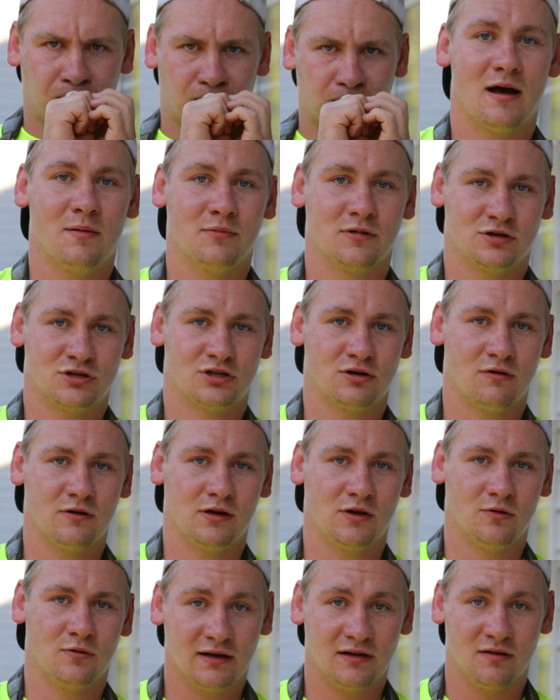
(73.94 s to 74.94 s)
I'm gonna show
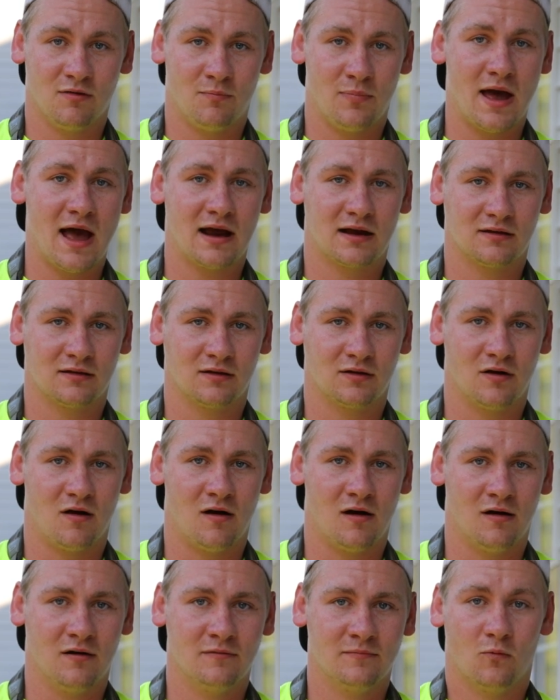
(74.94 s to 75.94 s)
you into the back of the
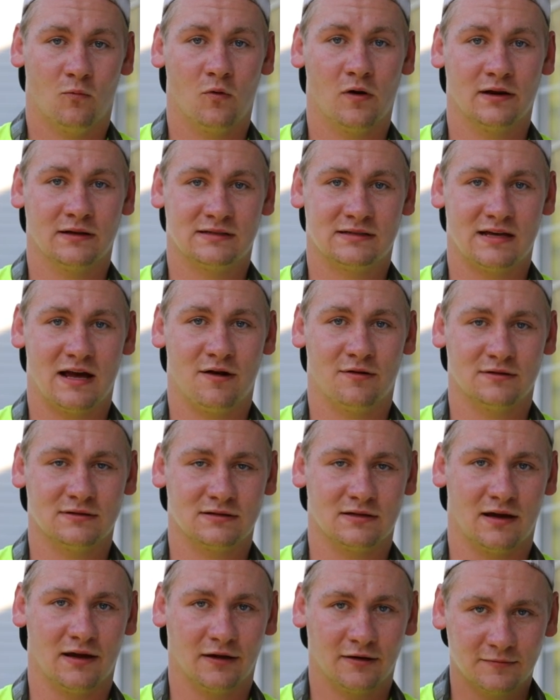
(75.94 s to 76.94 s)
call what it
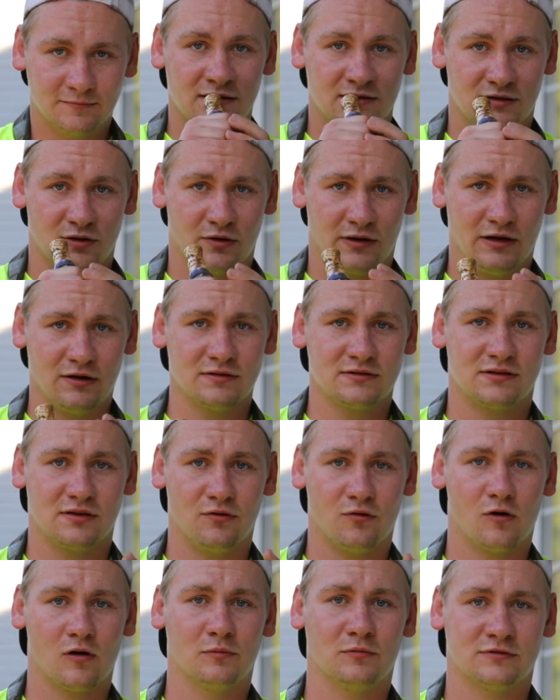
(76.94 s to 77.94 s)
sounds like. So here's the
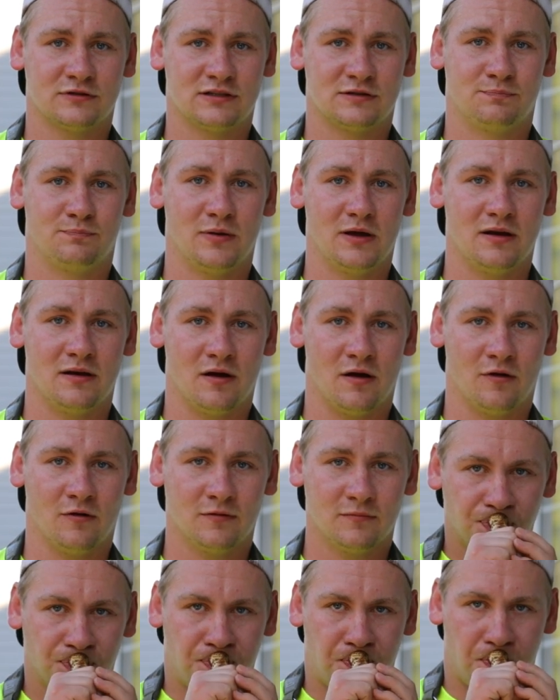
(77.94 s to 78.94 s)
normal spit note.